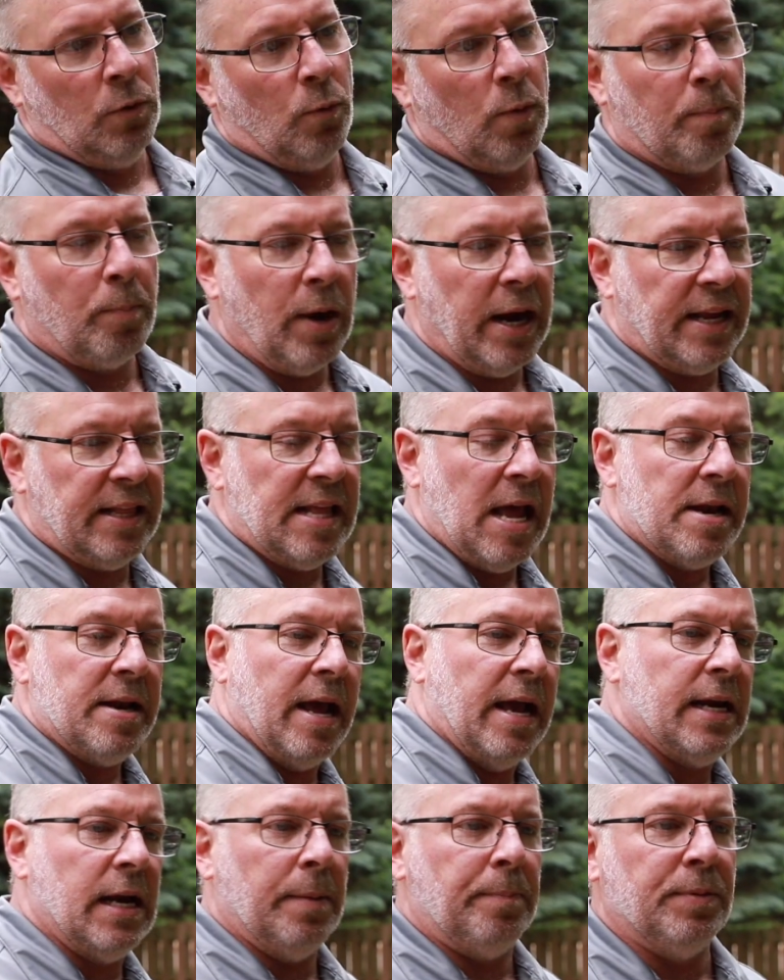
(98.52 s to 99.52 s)
We're breaking that
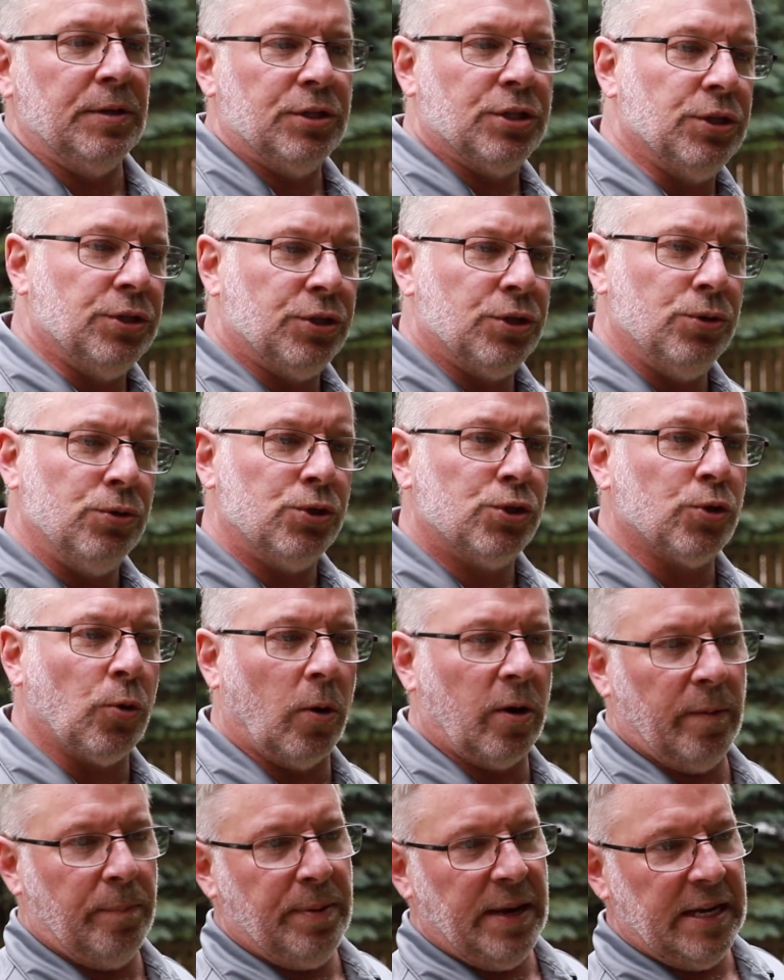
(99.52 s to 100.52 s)
night up into 2
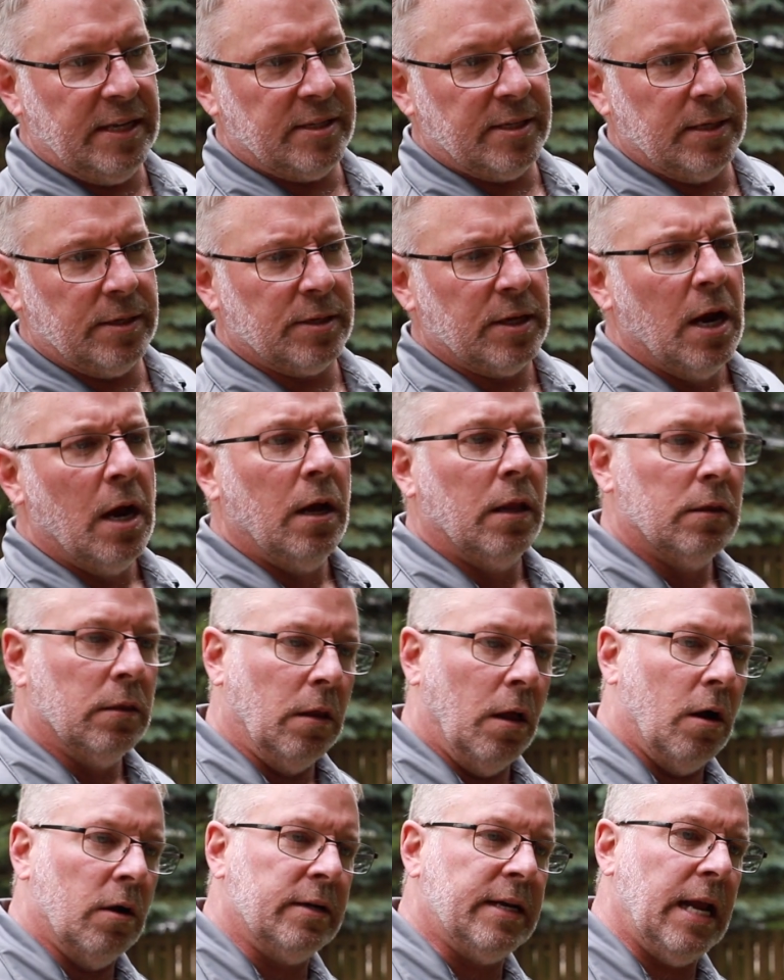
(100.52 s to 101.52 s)
shorter pieces,
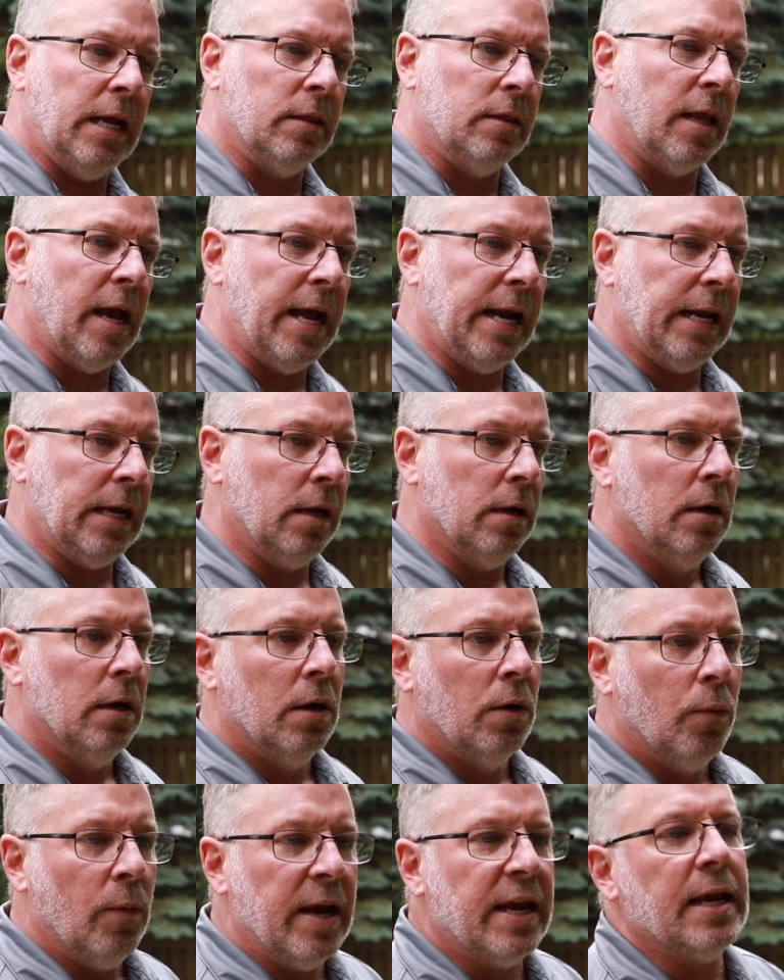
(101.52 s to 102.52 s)
long day lighting.
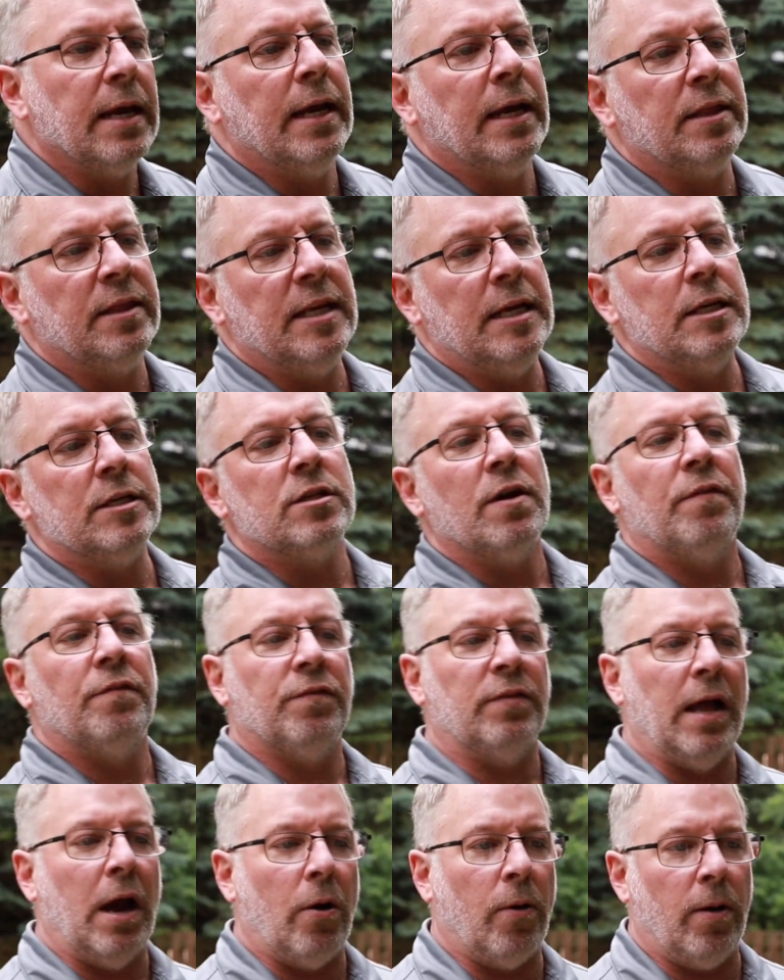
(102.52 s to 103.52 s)
We can get these
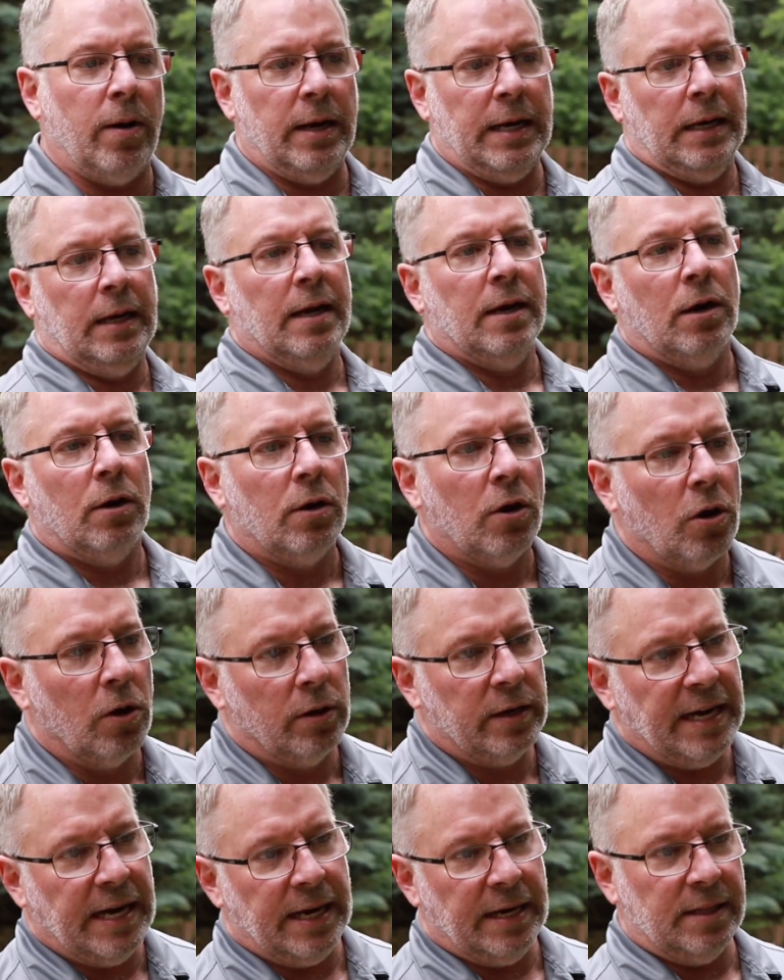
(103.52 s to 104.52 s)
flowering
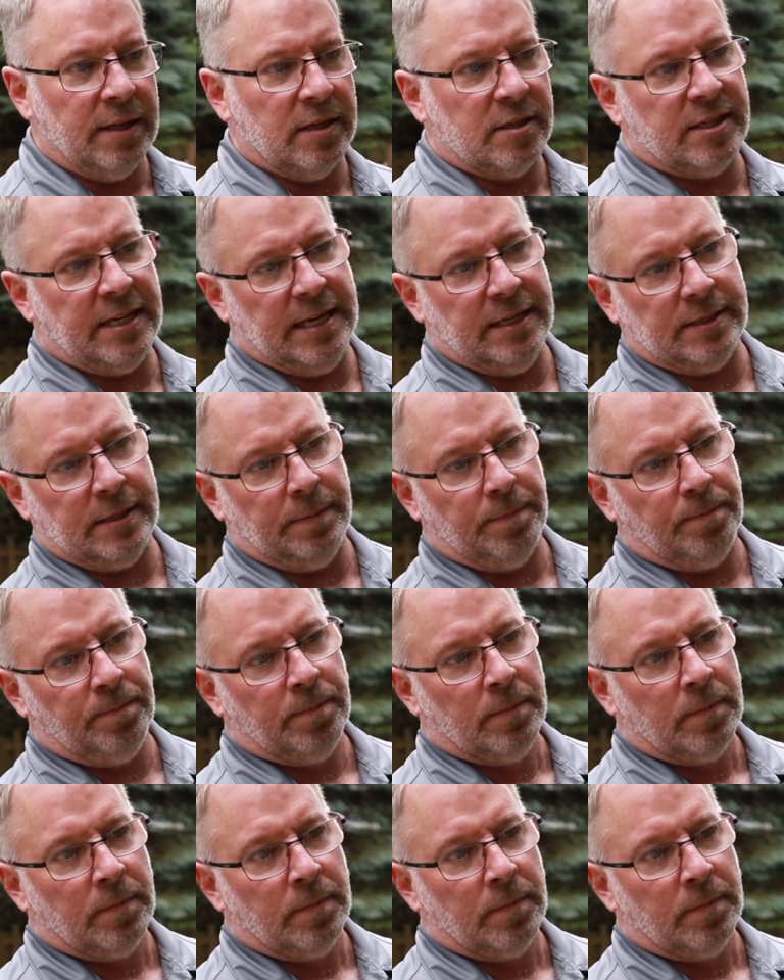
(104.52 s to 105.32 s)
early in the season.